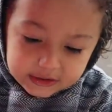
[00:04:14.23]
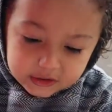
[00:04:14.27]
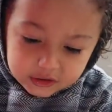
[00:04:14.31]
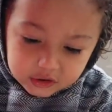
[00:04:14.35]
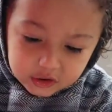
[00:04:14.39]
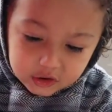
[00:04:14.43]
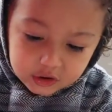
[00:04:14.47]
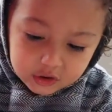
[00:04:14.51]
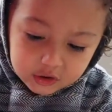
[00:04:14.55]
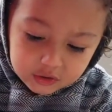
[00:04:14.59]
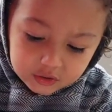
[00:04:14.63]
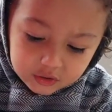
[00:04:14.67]

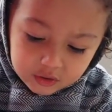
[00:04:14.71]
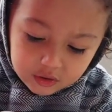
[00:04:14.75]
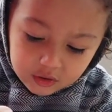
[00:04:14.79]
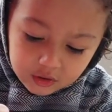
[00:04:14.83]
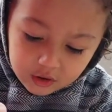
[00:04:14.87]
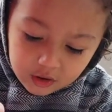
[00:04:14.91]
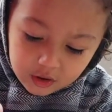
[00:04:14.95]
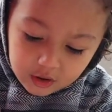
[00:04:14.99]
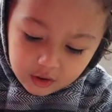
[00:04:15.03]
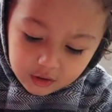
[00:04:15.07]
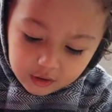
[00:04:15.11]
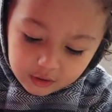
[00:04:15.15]
erase it.
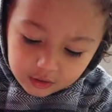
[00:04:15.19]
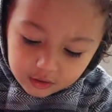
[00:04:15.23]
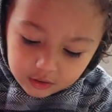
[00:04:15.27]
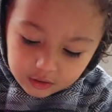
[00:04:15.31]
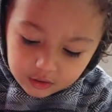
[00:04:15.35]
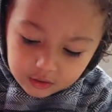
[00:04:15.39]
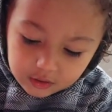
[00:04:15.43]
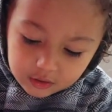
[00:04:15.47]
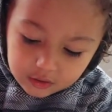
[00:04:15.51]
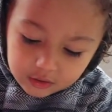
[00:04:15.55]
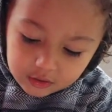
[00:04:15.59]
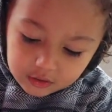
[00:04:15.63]
And then you
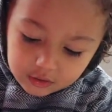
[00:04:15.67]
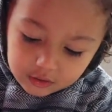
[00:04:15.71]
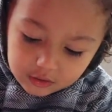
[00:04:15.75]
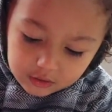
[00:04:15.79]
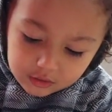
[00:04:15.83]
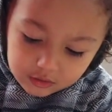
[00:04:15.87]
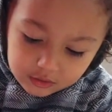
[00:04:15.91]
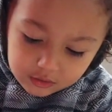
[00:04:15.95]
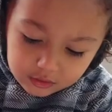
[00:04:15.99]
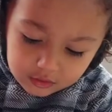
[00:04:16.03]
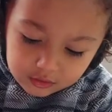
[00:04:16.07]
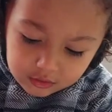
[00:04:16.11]
can
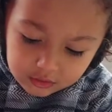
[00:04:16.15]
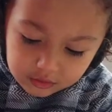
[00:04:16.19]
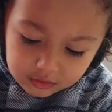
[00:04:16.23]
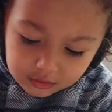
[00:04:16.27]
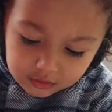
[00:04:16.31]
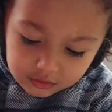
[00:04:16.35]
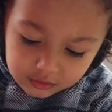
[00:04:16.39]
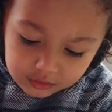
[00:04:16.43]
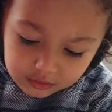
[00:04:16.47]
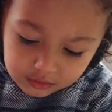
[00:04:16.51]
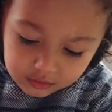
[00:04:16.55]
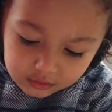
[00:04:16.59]
draw
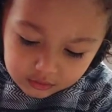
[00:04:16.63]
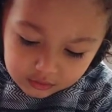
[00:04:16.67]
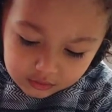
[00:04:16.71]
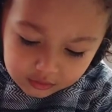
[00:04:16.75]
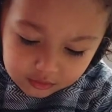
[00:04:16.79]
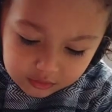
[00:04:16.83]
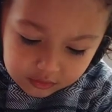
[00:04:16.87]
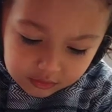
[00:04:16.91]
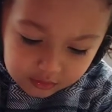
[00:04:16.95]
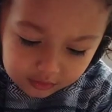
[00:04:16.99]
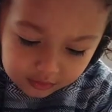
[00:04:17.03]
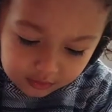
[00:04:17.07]
an
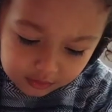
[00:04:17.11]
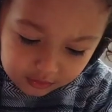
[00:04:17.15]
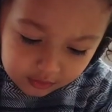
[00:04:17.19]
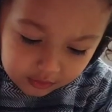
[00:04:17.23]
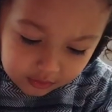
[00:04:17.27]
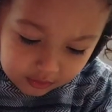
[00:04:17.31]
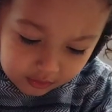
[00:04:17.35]
H.